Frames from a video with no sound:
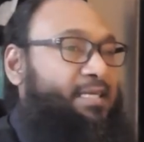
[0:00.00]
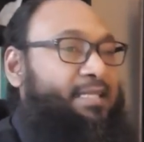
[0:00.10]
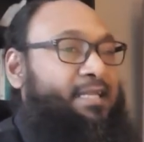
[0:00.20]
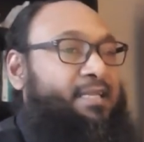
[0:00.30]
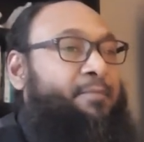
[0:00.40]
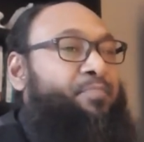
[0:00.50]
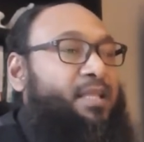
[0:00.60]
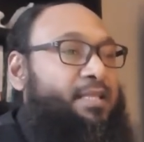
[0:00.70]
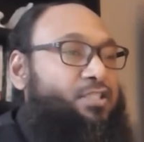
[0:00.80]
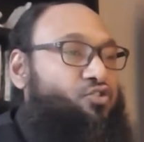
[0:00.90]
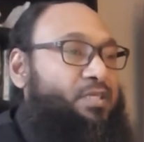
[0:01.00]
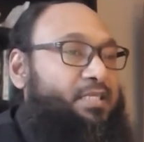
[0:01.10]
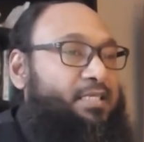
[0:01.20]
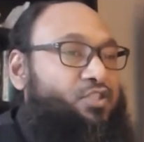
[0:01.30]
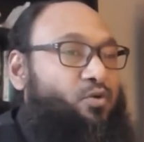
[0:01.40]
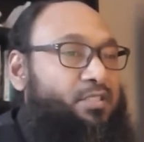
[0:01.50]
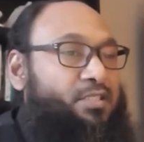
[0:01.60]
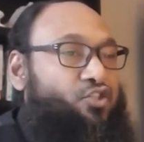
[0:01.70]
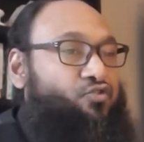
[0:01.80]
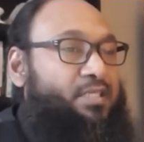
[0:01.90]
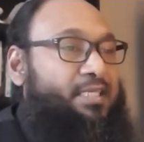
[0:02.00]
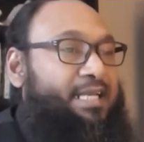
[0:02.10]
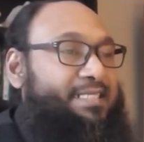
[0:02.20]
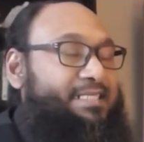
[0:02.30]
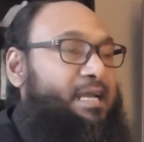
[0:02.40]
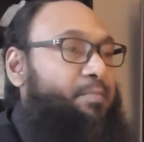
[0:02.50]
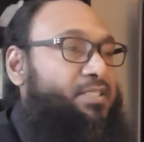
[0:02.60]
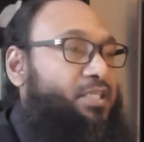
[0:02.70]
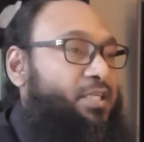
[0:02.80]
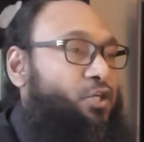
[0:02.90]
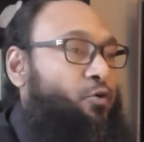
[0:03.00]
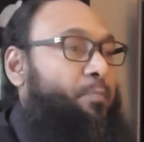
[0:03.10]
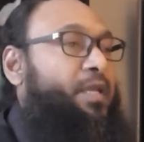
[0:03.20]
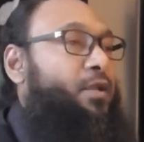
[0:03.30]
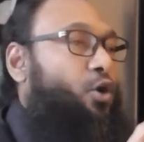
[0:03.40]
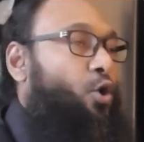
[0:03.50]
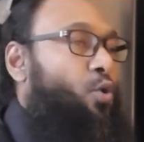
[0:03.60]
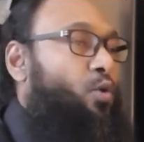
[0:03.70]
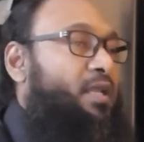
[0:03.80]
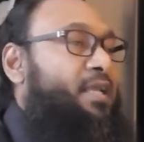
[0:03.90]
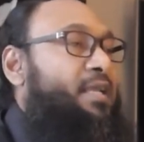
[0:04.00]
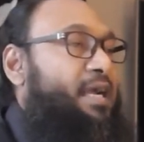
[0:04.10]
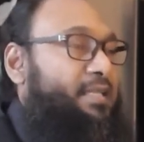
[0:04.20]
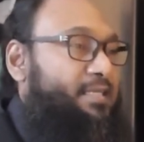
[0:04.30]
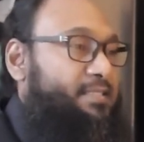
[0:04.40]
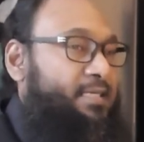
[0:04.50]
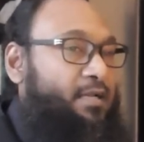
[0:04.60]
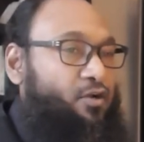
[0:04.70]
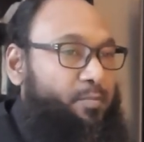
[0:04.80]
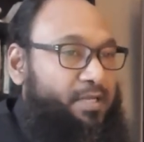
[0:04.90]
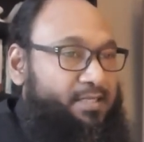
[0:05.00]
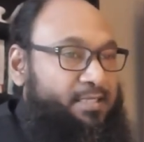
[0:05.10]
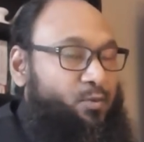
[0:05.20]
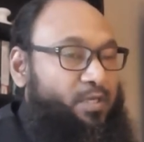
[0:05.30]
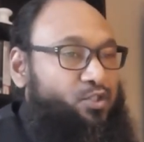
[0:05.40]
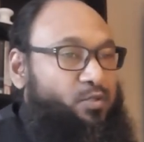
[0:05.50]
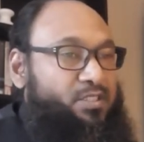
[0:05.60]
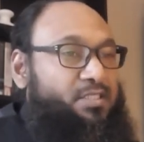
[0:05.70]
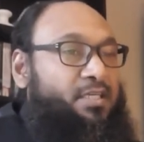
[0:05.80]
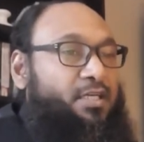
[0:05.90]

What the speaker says: And then this treaty is known as the treaty establishing the European coal and the steel community, which was